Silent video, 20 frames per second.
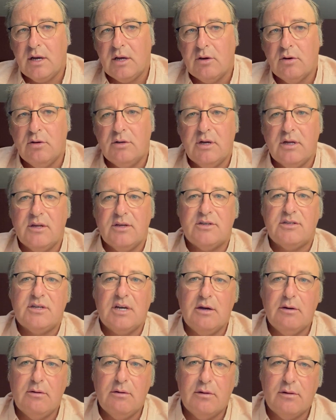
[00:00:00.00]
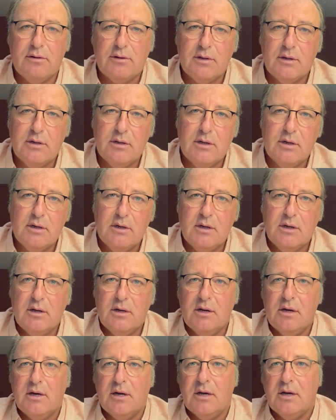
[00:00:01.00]
in going to the south
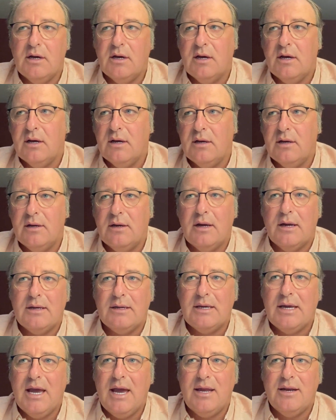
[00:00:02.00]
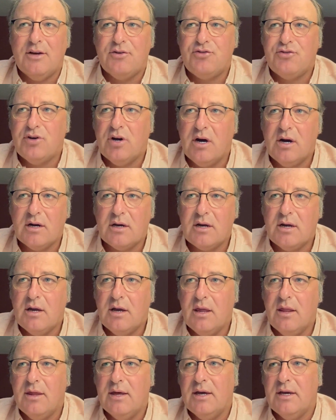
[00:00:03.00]
and getting a truck
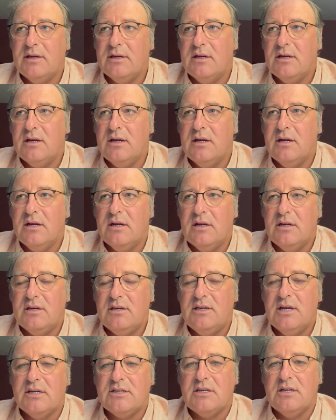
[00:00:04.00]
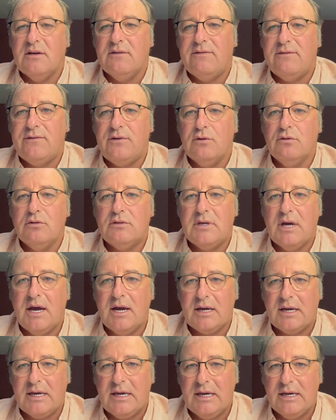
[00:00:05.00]
that doesn't have fuel
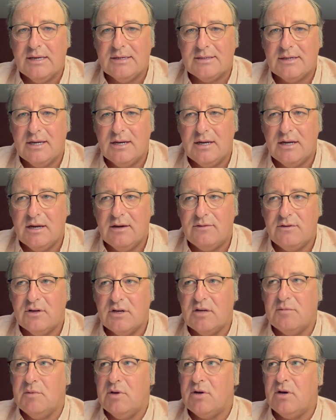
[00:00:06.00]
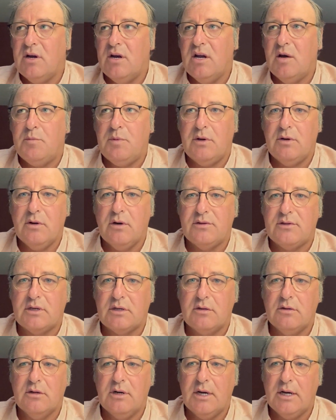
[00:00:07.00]
tank heaters in it if you're going to be running up in North
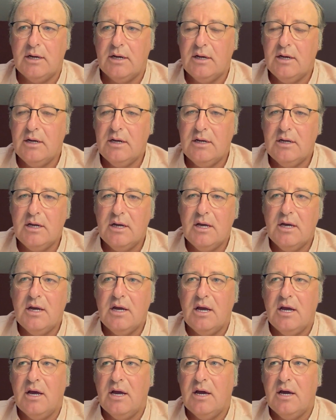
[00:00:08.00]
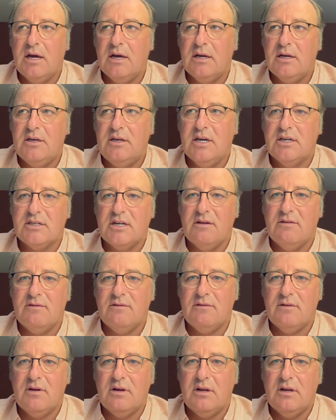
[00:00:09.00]
Dakota. Doesn't
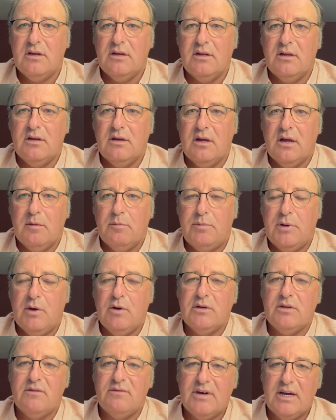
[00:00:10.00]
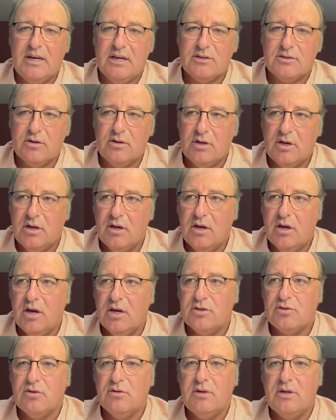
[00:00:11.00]
have power dividers on it.
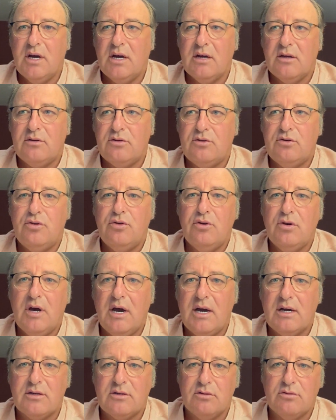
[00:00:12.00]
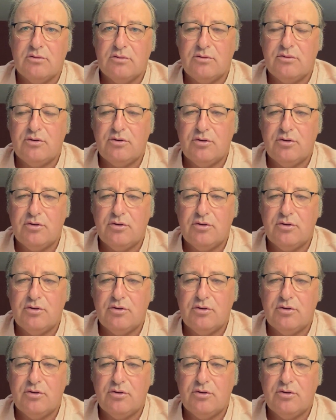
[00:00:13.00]
It's only a 2-axle,